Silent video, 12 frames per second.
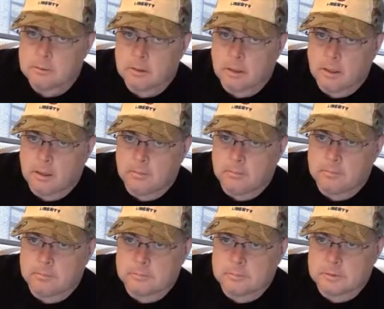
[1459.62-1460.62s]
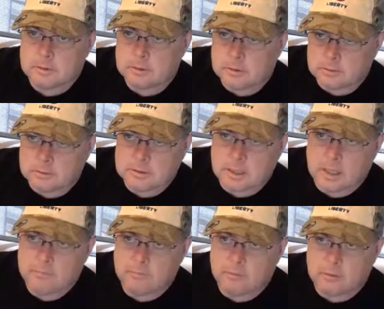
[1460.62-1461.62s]
the side
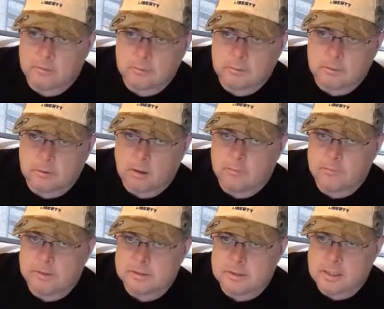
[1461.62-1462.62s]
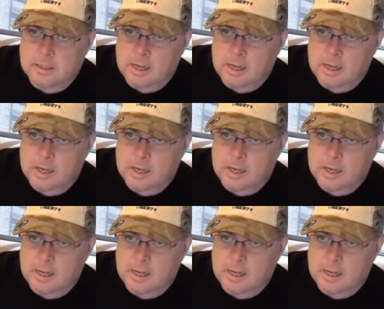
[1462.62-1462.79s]
of your RV is decaled.